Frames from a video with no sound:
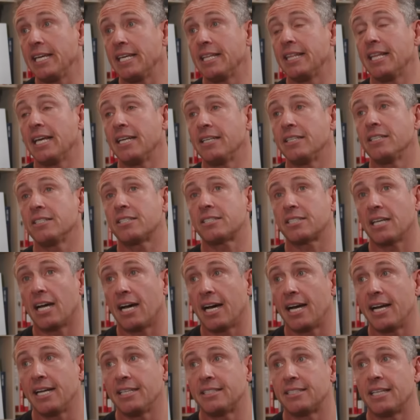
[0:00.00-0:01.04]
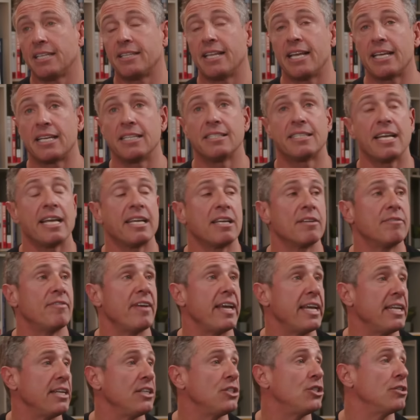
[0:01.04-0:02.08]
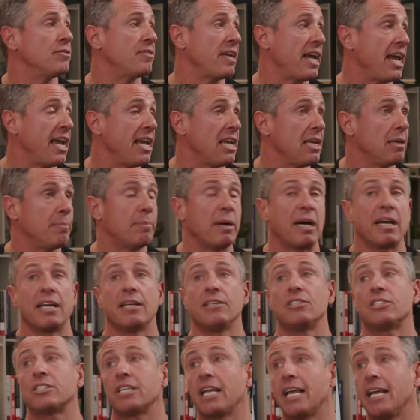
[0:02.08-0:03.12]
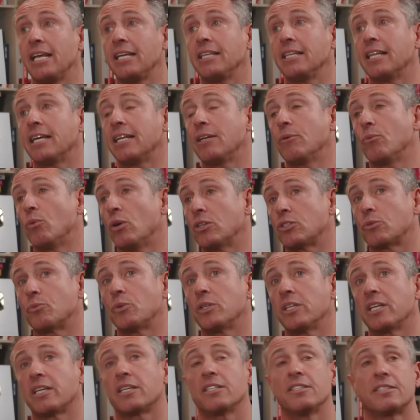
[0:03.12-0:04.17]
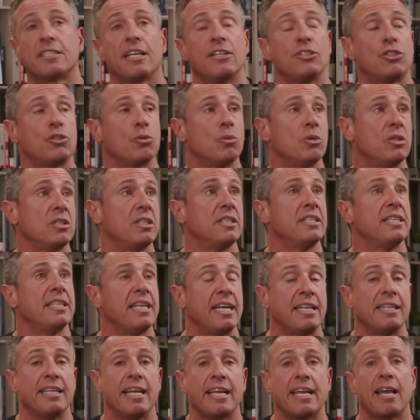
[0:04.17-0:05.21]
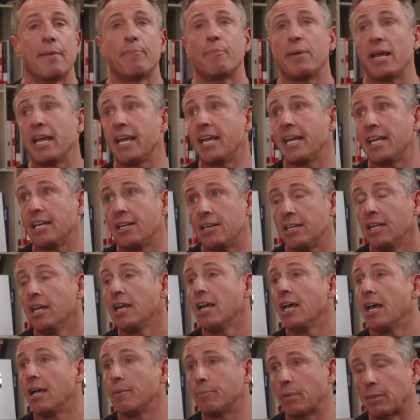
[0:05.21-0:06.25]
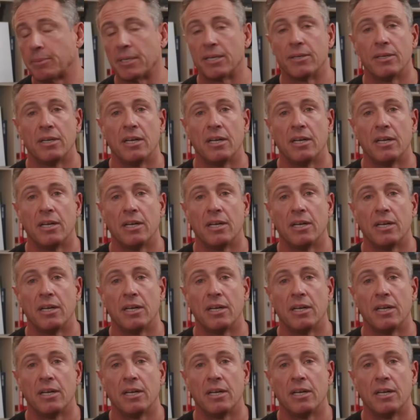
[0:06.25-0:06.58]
and then decides that they can take advantage of A by saying that it wasn't really consensual and then they get paid and better.